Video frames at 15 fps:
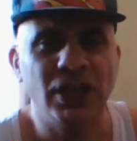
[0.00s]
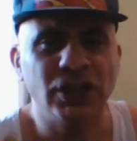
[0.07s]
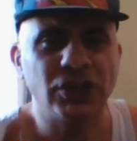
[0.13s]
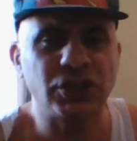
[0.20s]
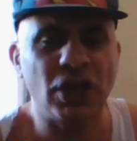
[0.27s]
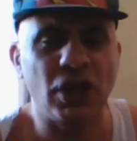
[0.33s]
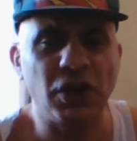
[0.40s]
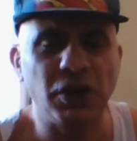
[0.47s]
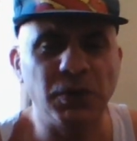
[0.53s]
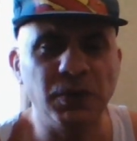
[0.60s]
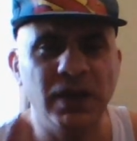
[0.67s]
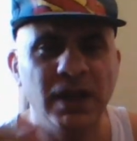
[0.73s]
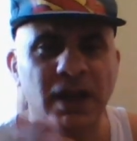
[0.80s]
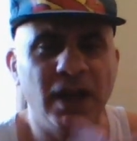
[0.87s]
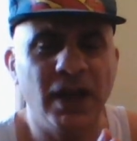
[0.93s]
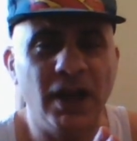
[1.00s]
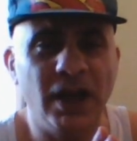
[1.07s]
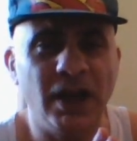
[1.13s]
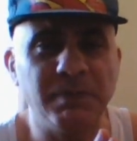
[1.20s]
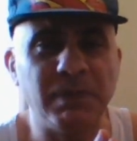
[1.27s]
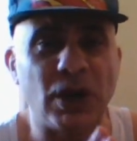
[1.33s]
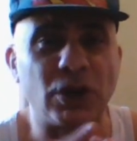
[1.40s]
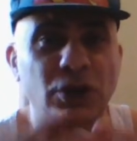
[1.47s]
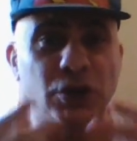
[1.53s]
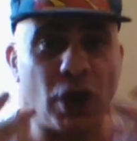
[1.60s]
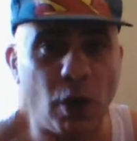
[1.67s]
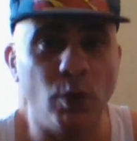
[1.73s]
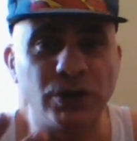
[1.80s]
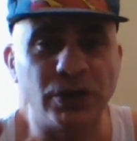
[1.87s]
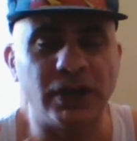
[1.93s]
So,
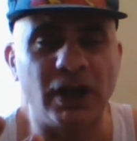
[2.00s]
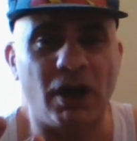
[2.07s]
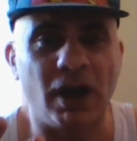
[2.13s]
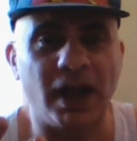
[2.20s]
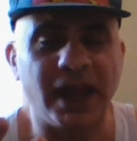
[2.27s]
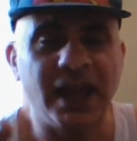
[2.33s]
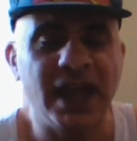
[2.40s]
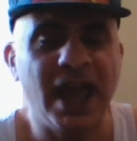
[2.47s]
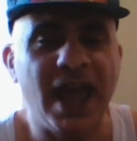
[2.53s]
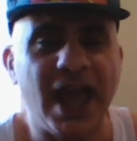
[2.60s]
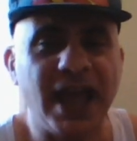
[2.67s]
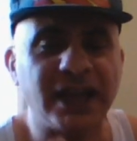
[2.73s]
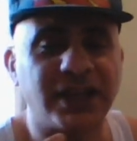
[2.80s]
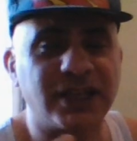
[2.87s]
GoldenEye and